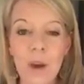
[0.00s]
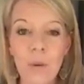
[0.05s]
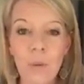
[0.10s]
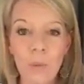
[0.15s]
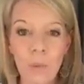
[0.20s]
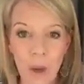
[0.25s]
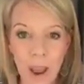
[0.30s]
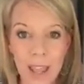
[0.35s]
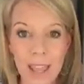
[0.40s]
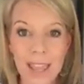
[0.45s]

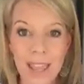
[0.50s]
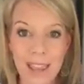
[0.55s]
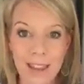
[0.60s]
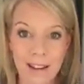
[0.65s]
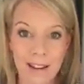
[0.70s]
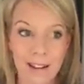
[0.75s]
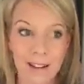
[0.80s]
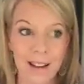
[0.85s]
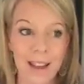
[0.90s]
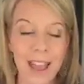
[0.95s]
right
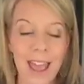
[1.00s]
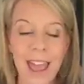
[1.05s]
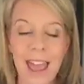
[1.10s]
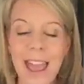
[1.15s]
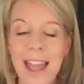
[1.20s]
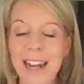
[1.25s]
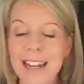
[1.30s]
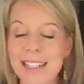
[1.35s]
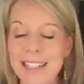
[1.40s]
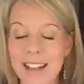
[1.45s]
here,
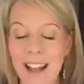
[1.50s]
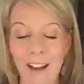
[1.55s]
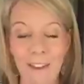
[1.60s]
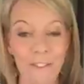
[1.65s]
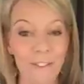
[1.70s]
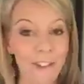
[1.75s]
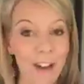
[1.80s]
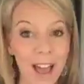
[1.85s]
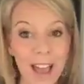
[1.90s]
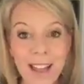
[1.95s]
it is
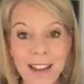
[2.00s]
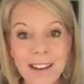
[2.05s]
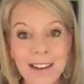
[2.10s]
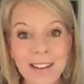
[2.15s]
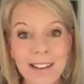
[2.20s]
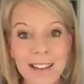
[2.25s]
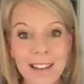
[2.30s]
not fun.